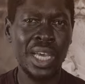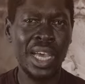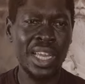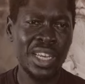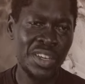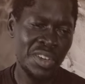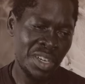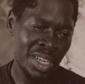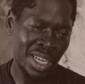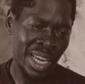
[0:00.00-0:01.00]
and
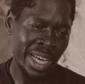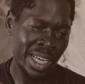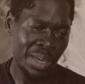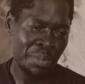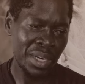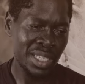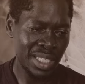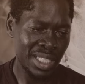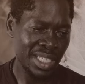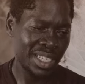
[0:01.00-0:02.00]
your lung
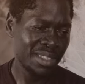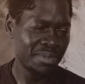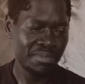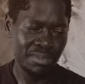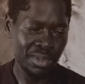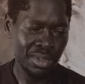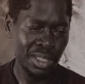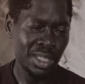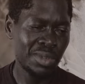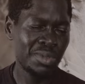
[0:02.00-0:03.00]
capacity,
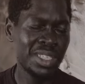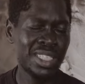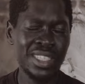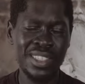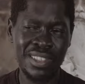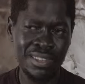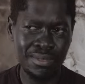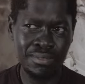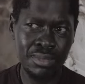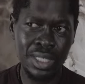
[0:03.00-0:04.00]
which is,
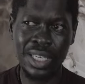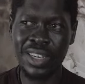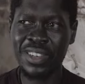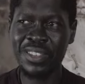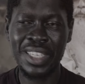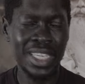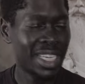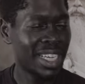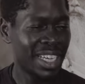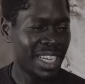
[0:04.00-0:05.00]
you know,
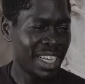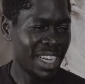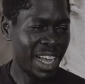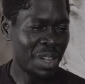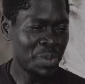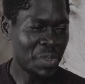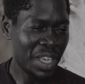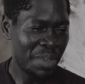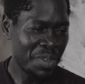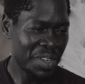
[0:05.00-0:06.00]
helps with the
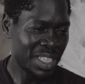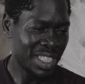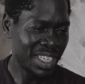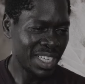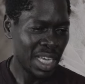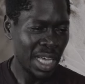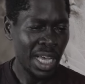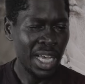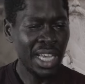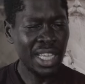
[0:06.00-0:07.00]
immunity.
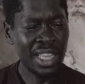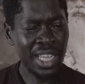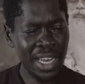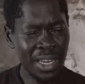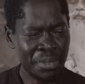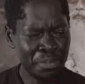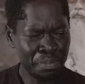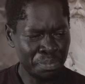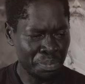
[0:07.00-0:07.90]
Then